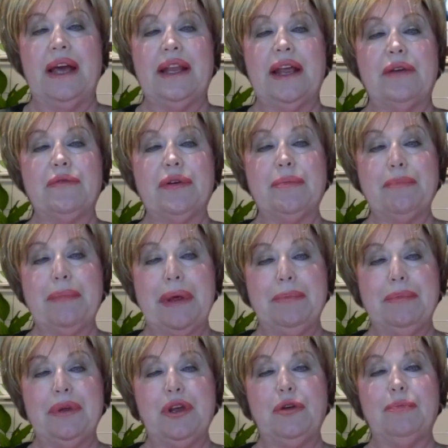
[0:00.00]
Now,
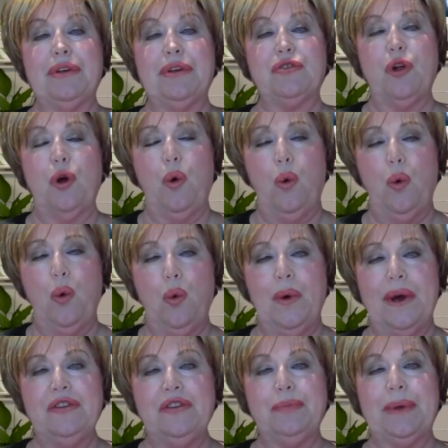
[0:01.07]
remember, you must
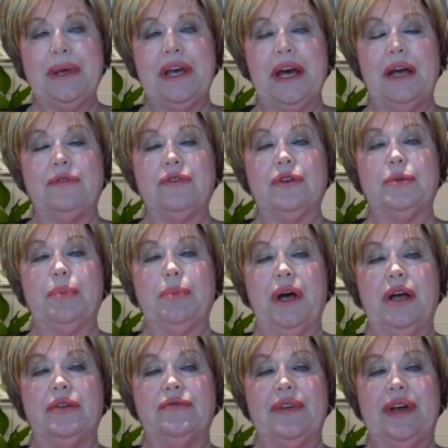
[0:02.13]
always be covered
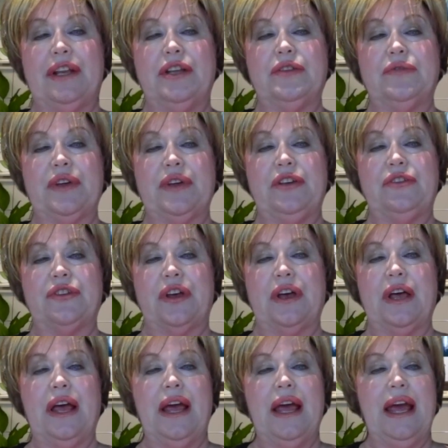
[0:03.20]
by a valid visa,